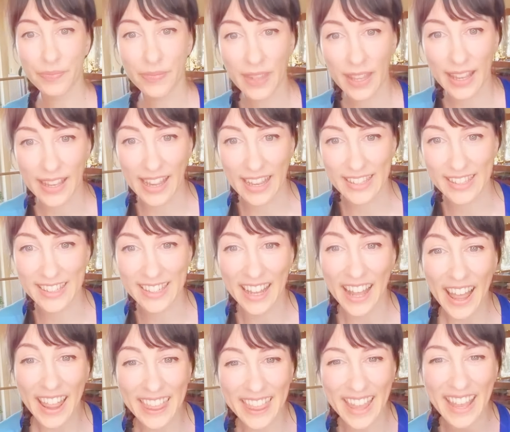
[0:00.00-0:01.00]
Yes,
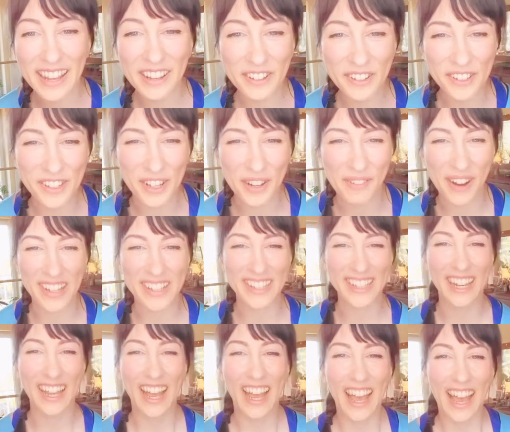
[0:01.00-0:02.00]
thank you so much.
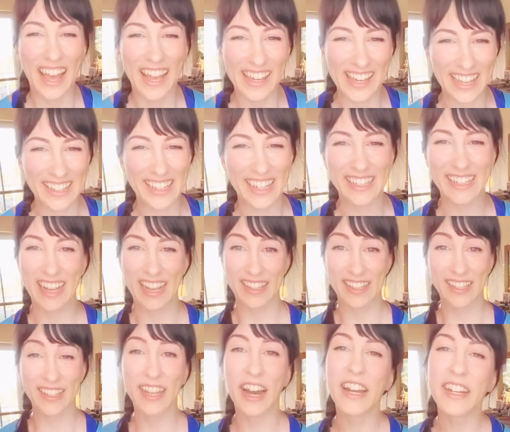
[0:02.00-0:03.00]
Yes, yes, yes,
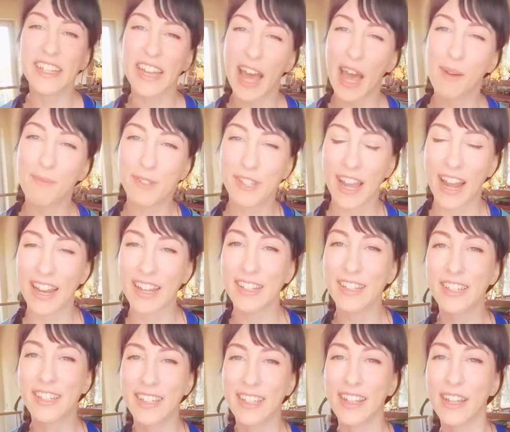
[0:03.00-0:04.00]
start the app challenge
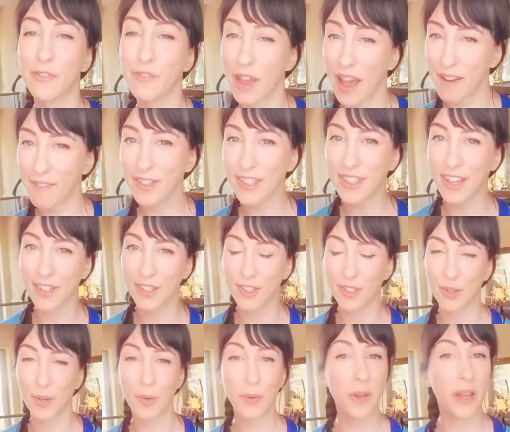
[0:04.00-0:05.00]
still if you haven't done
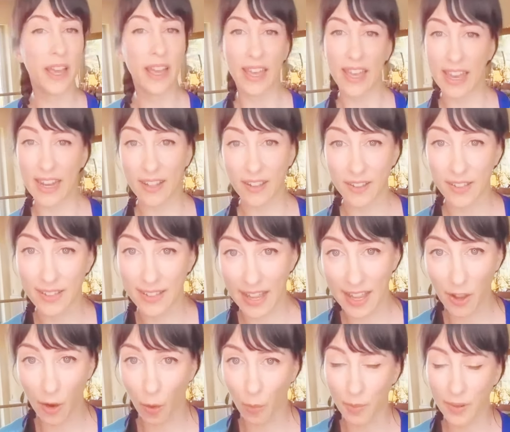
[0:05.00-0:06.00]
so. It'll stay
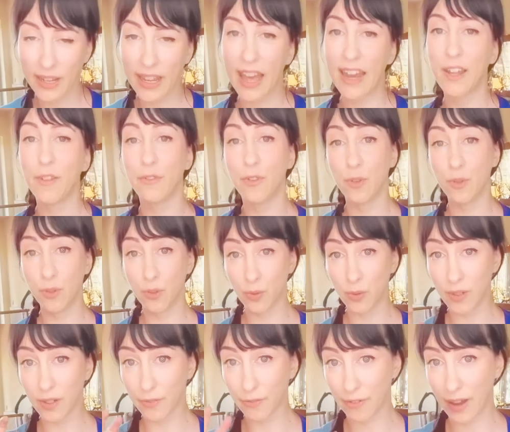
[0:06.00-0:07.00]
open, and if you do the
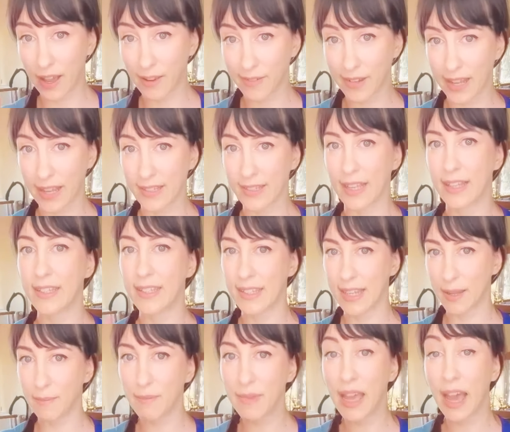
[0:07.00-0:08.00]
5 days and send
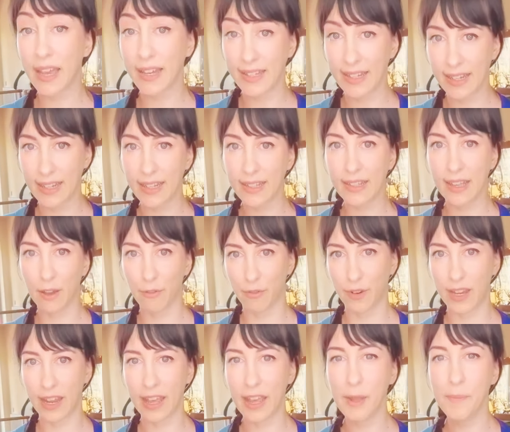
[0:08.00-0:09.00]
me I did it every
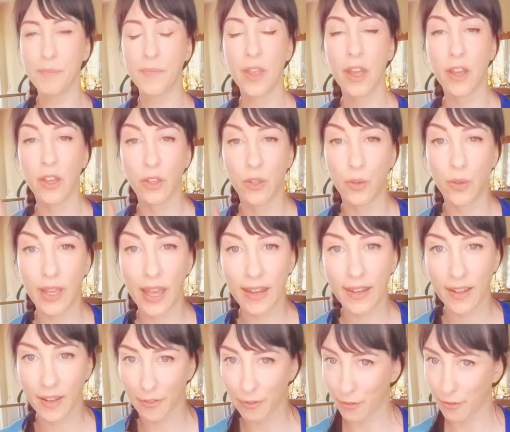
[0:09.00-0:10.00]
day, you get a
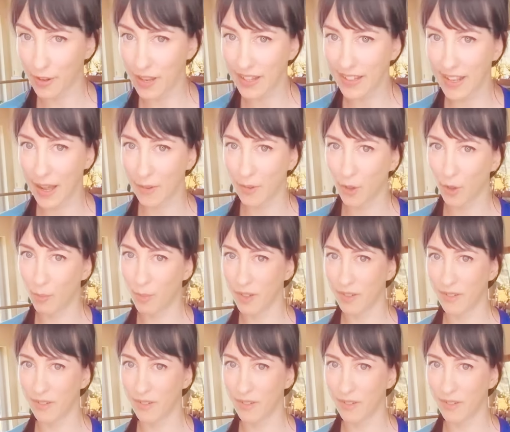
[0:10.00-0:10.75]
free downloadable